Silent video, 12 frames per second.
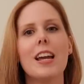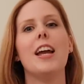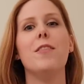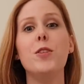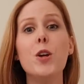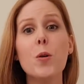
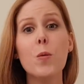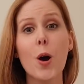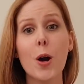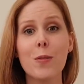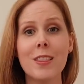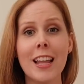If you
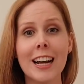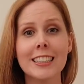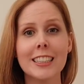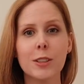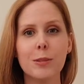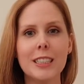work with
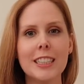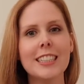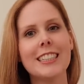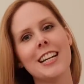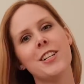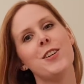Nexus switches,
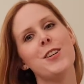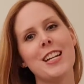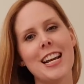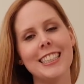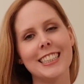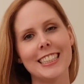then you
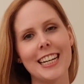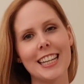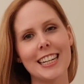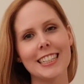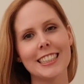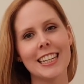need to see
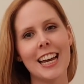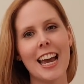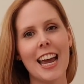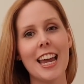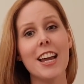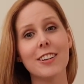this.
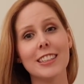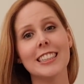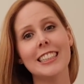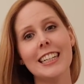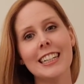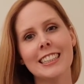Here are
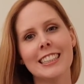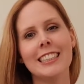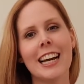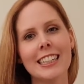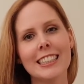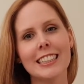6
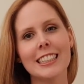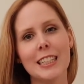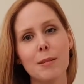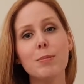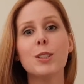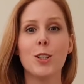Nexus
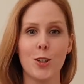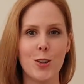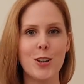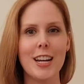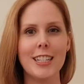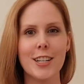tips you
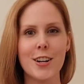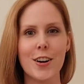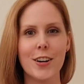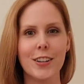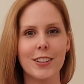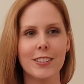need to know.